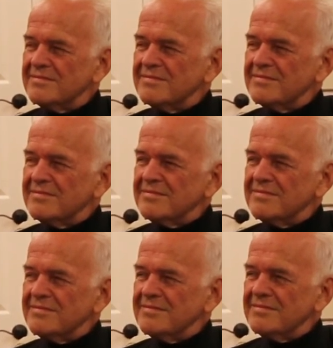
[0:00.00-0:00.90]

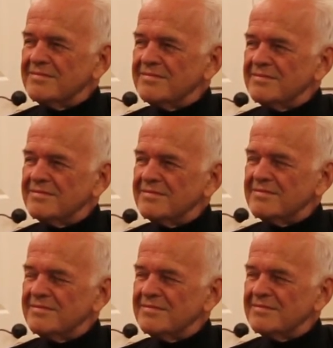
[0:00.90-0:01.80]

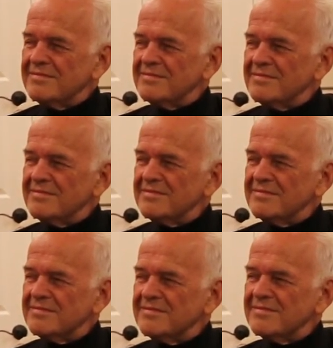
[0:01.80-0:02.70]

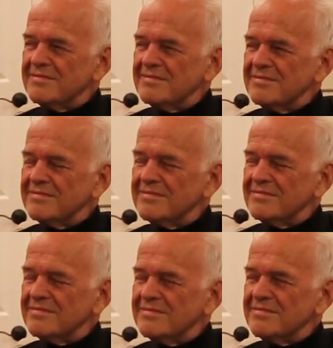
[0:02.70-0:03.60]

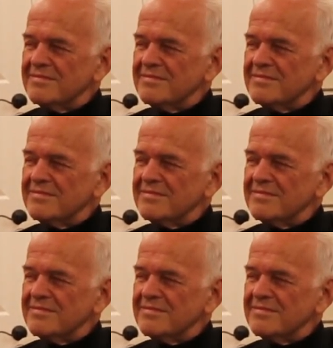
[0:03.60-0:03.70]
(silent)